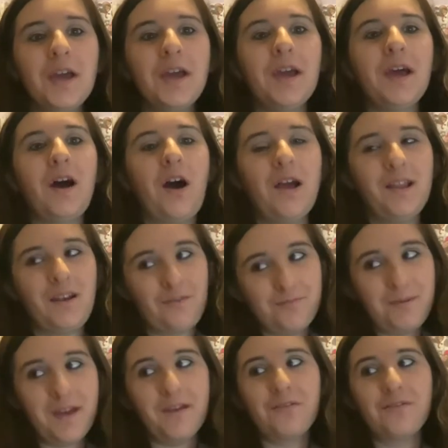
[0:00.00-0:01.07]
I love
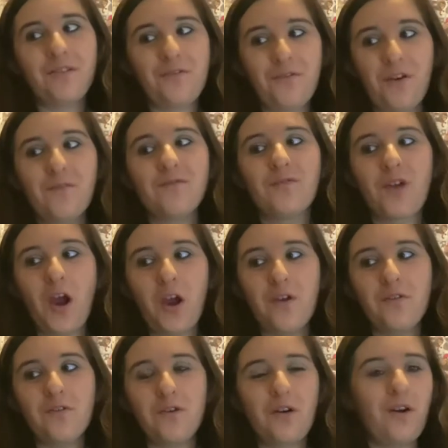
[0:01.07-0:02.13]
being on the front
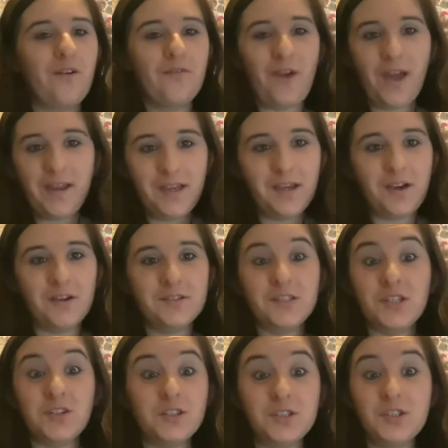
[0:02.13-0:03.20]
row of any
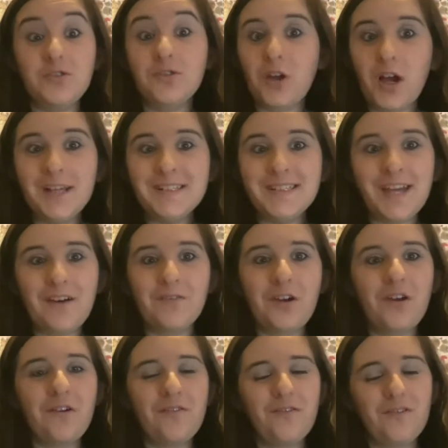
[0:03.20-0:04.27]
coaster, as you guys now know
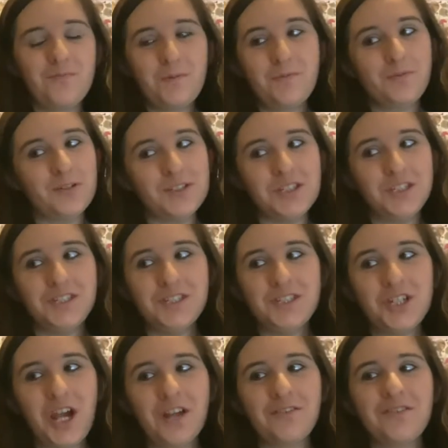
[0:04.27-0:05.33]
if you've been watching the
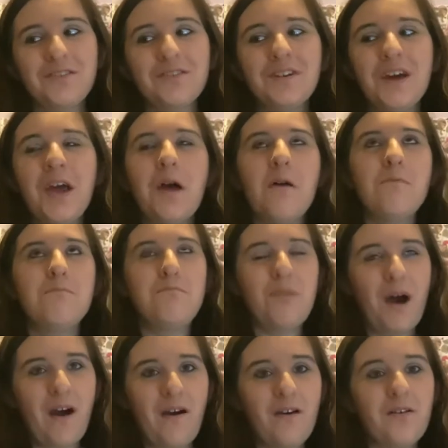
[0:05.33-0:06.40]
channel,
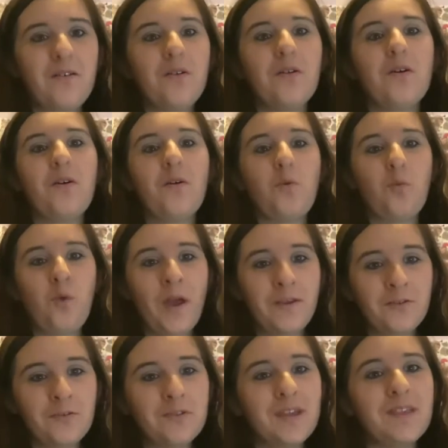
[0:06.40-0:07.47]
but when
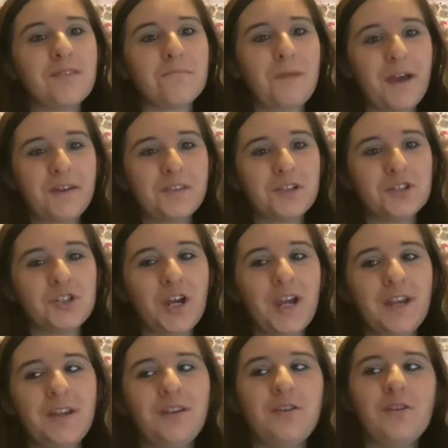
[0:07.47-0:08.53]
you're near the back of the train
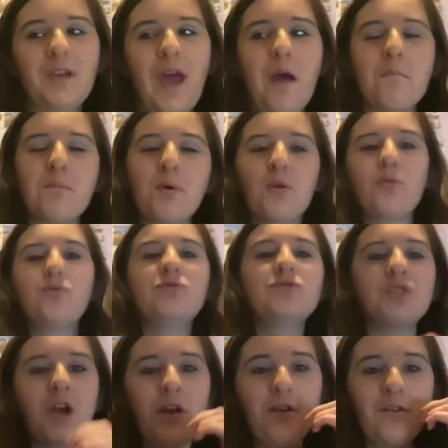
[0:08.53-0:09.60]
and you get pulled
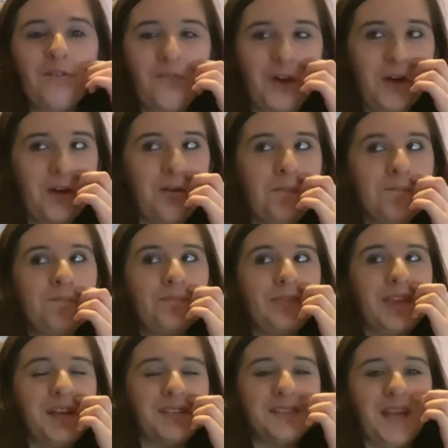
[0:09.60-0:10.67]
over
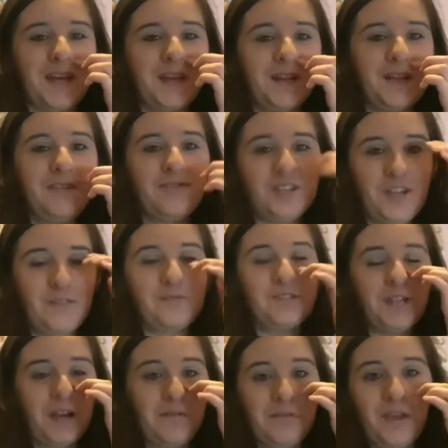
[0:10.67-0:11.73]
that second lift hill
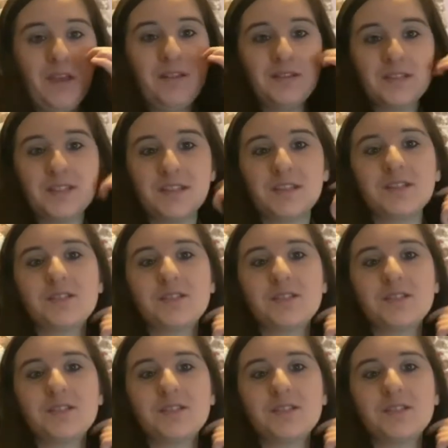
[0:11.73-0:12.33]
down into the